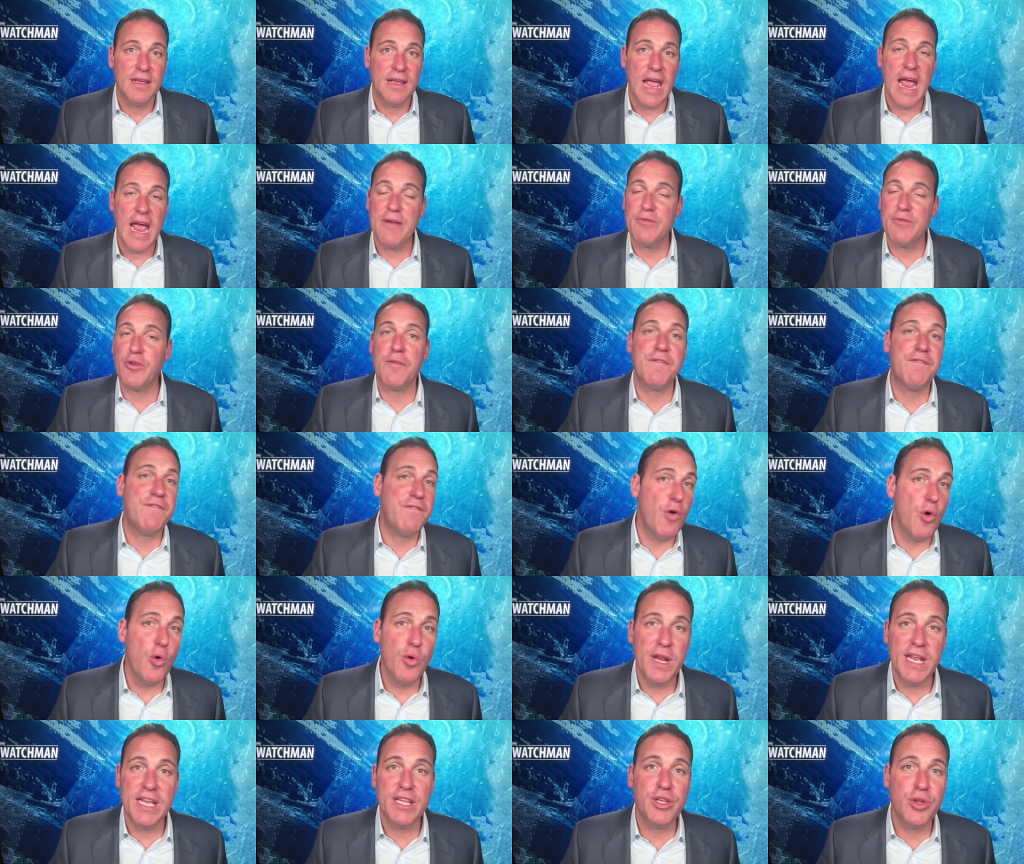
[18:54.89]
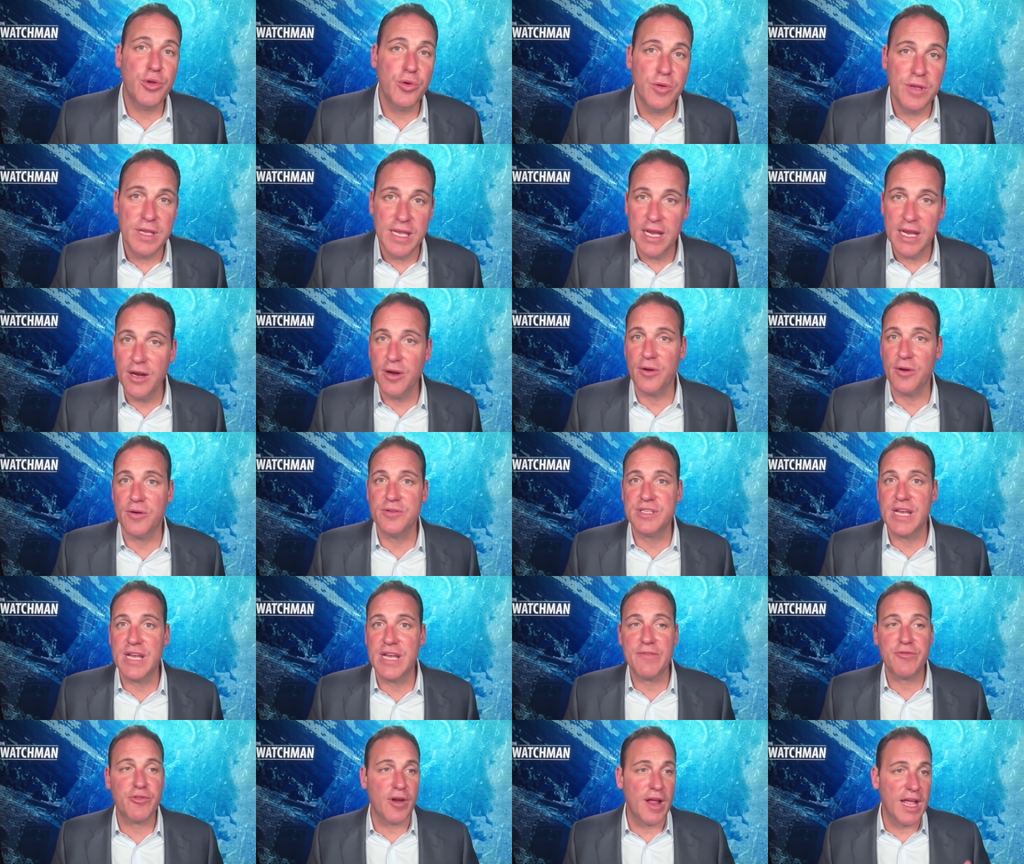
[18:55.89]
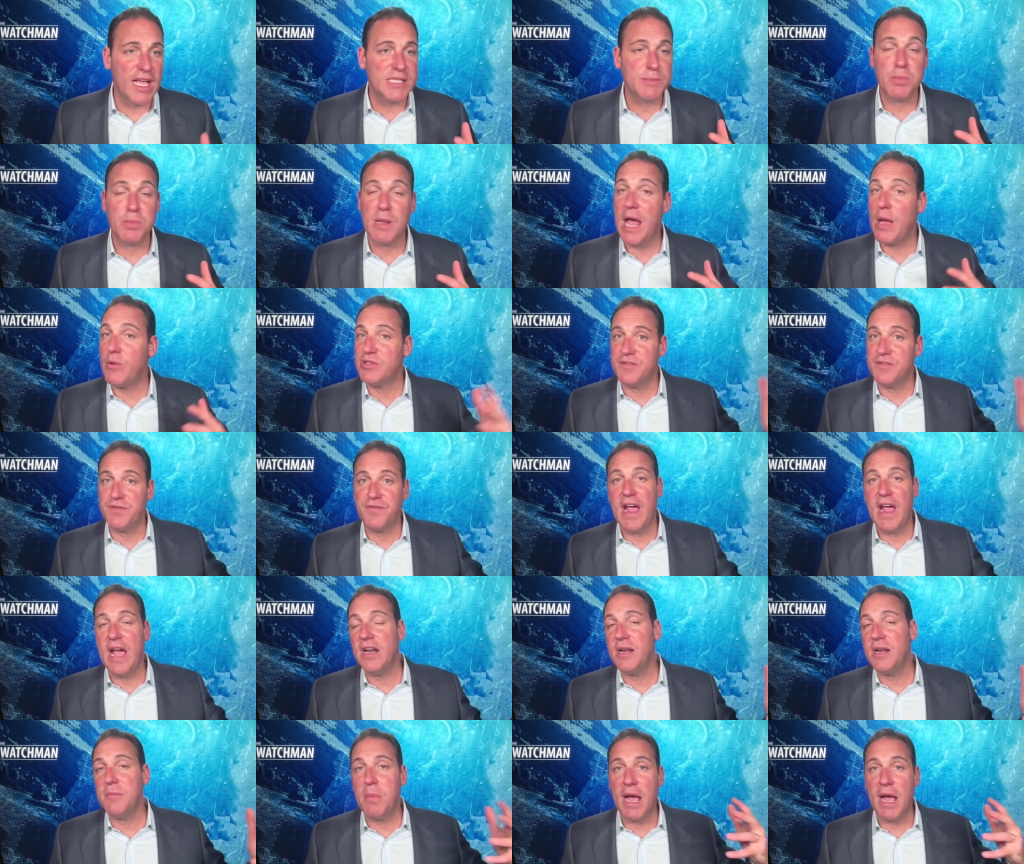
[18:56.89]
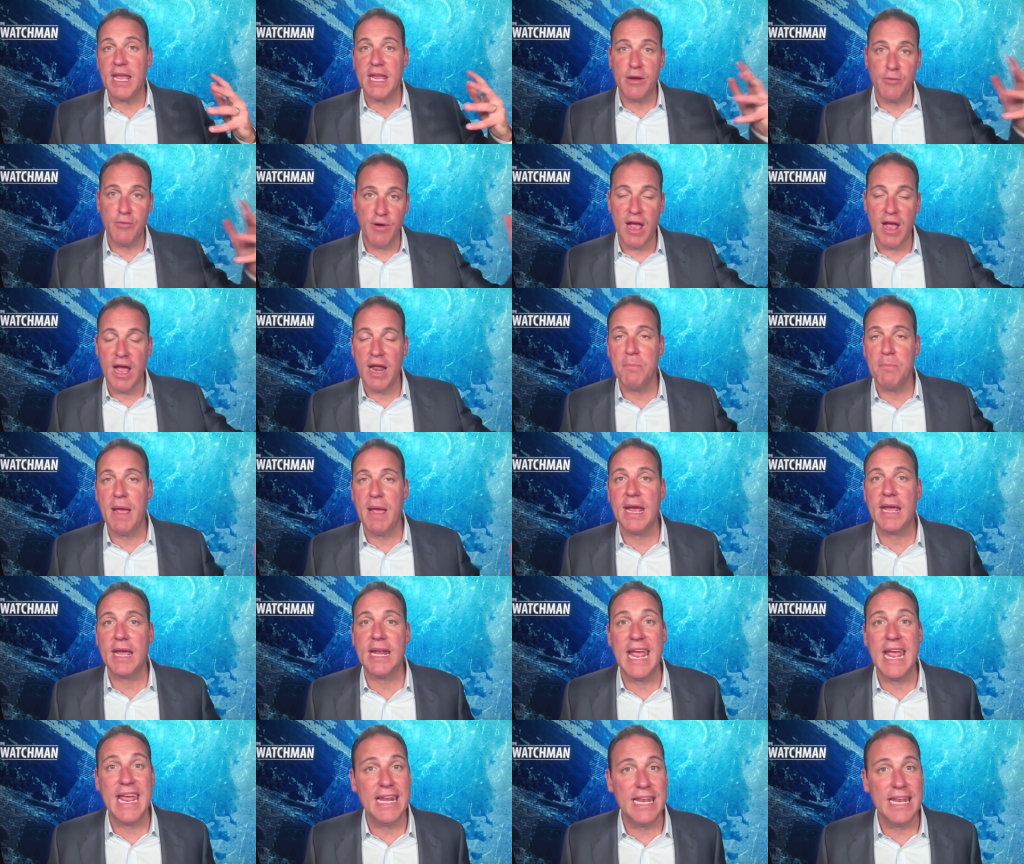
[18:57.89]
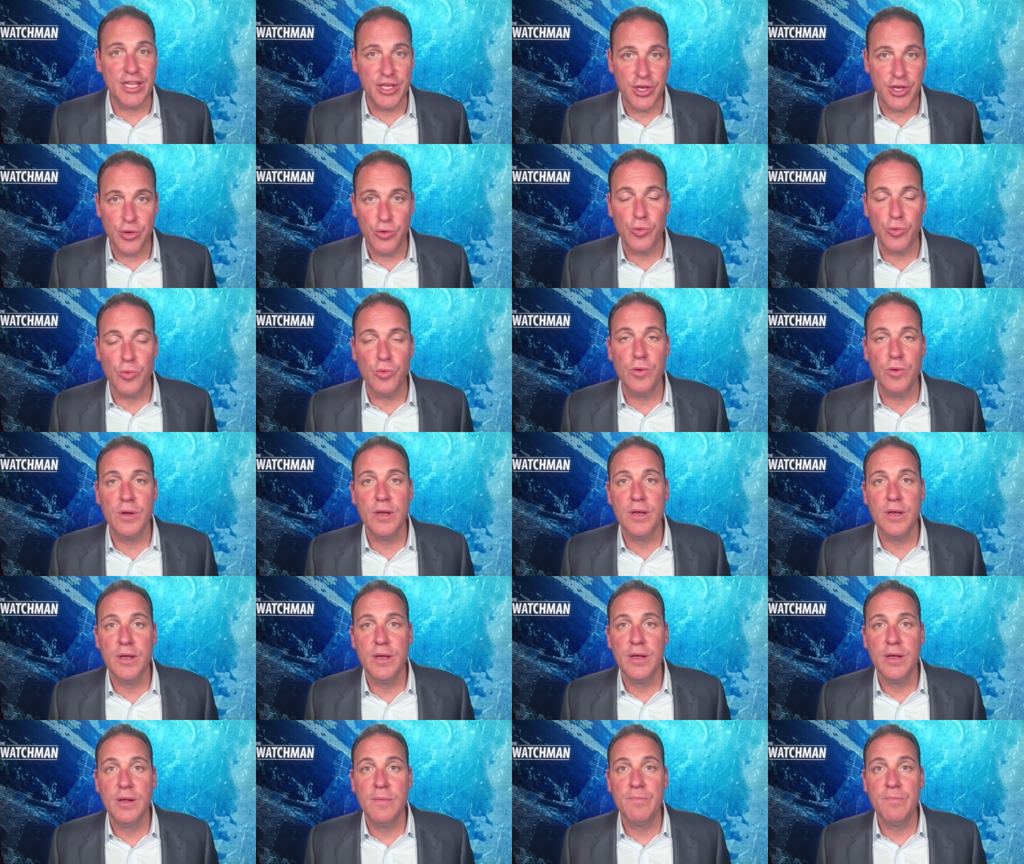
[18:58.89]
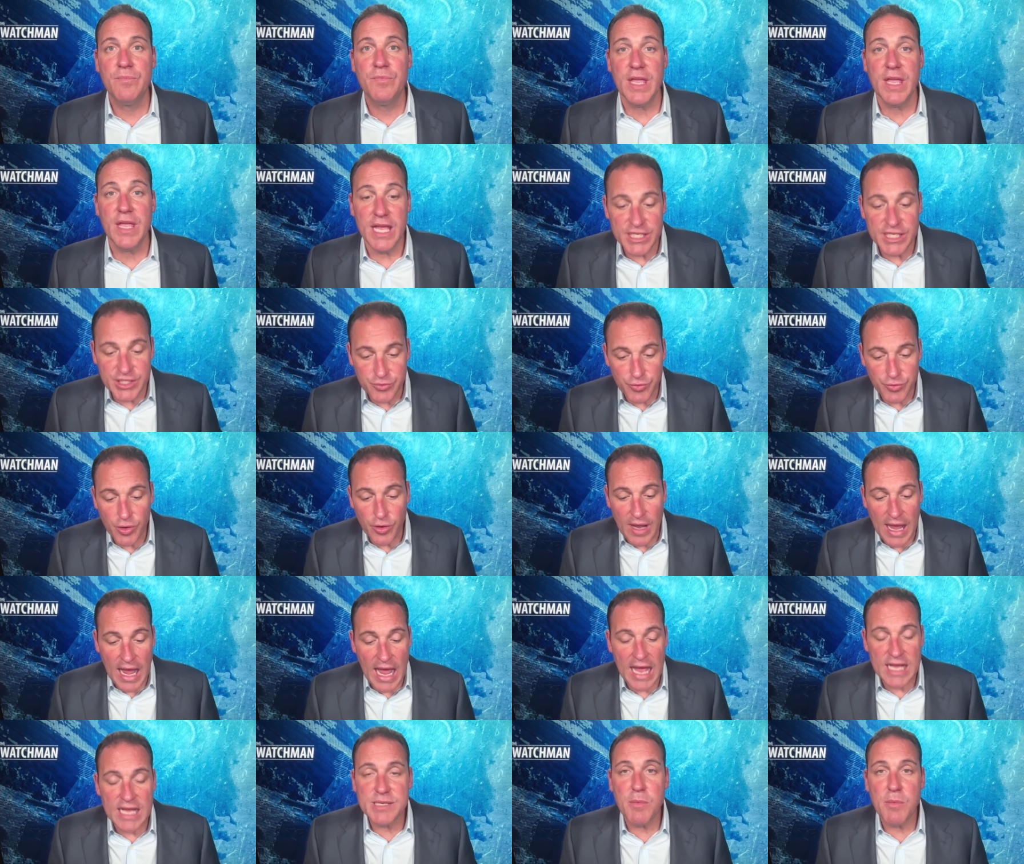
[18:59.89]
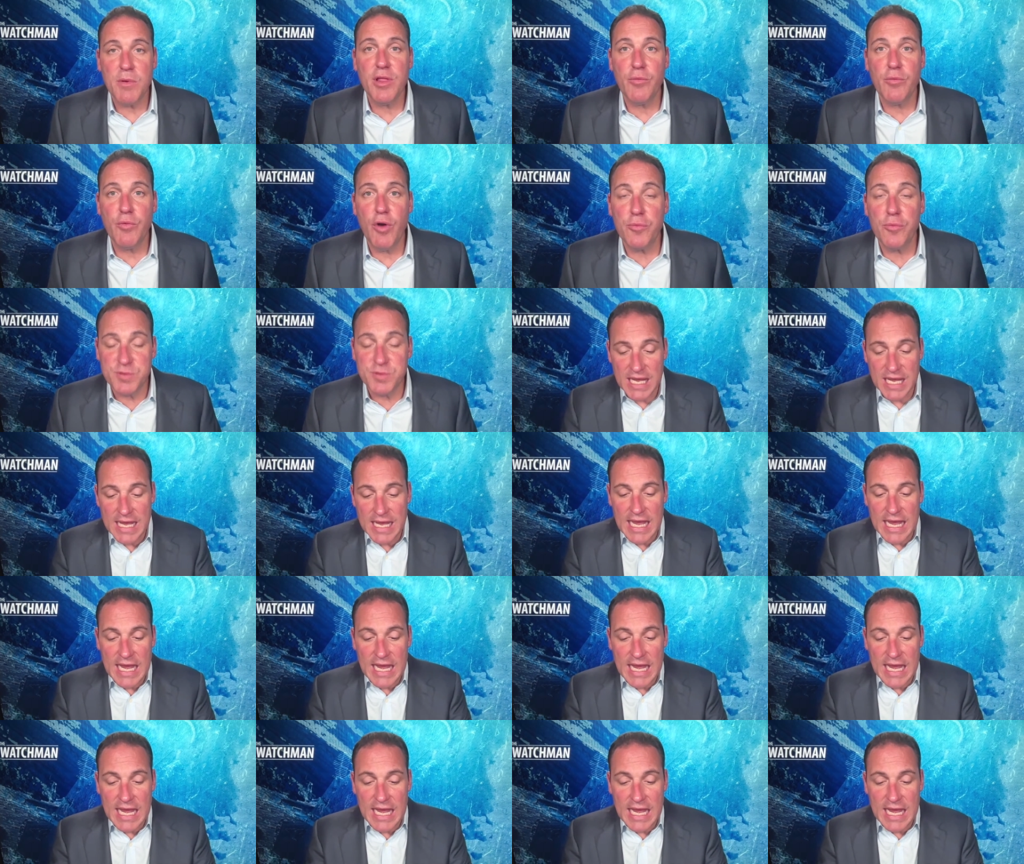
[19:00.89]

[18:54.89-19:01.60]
after 42 years after Hezbollah was founded by Iran back in 82, Israel has them on the ropes.